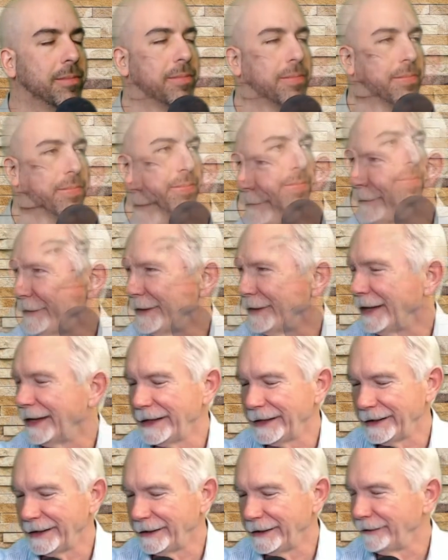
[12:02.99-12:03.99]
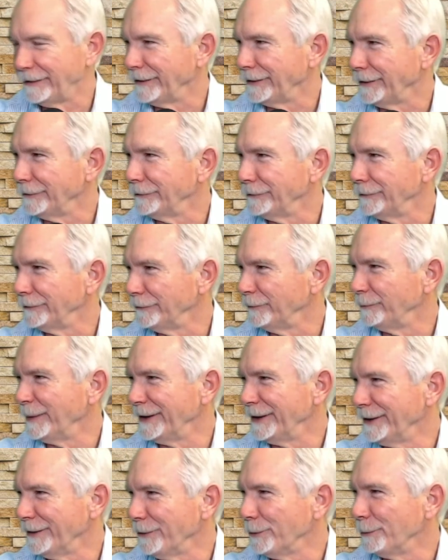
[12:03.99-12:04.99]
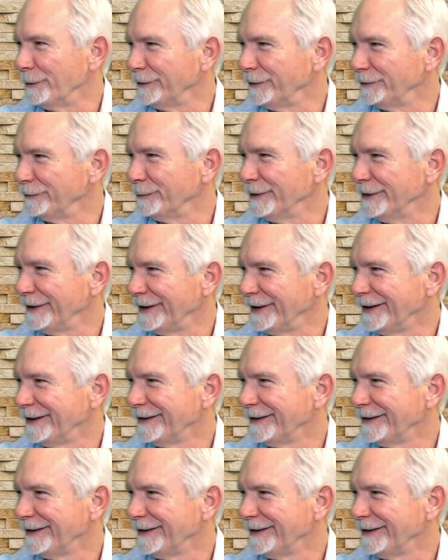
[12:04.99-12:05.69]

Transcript: if you're not really gaining anything other than spending a whole bunch of money?